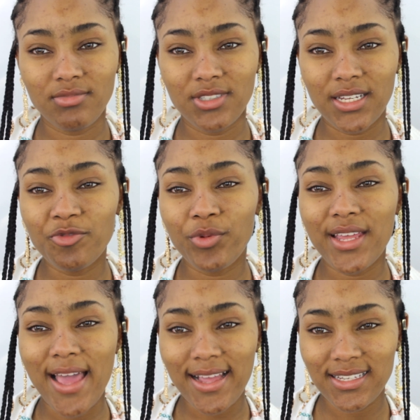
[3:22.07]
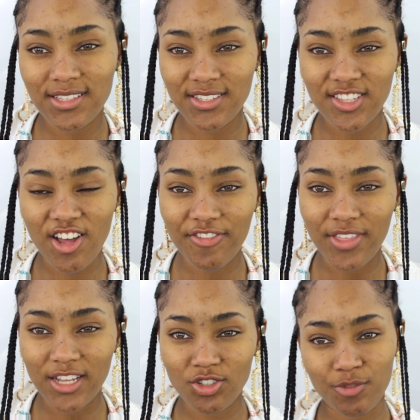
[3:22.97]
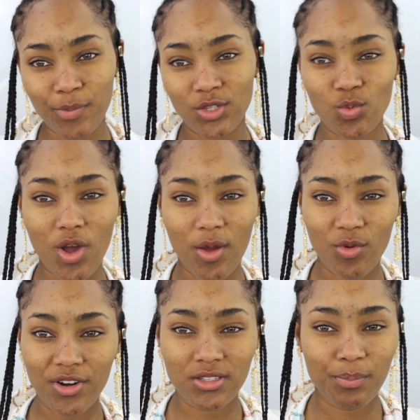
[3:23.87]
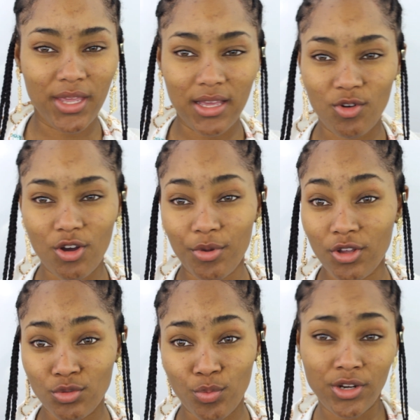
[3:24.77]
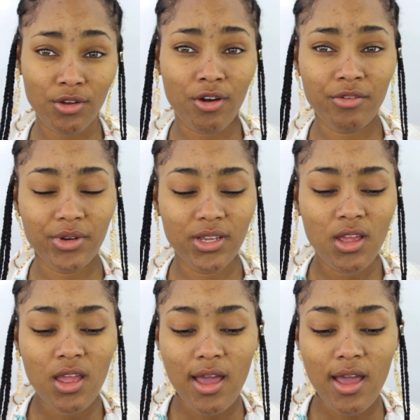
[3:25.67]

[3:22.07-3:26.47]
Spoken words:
didn't really ask the staff there. I just picked what I wanted to pick and got because we're in a hurry.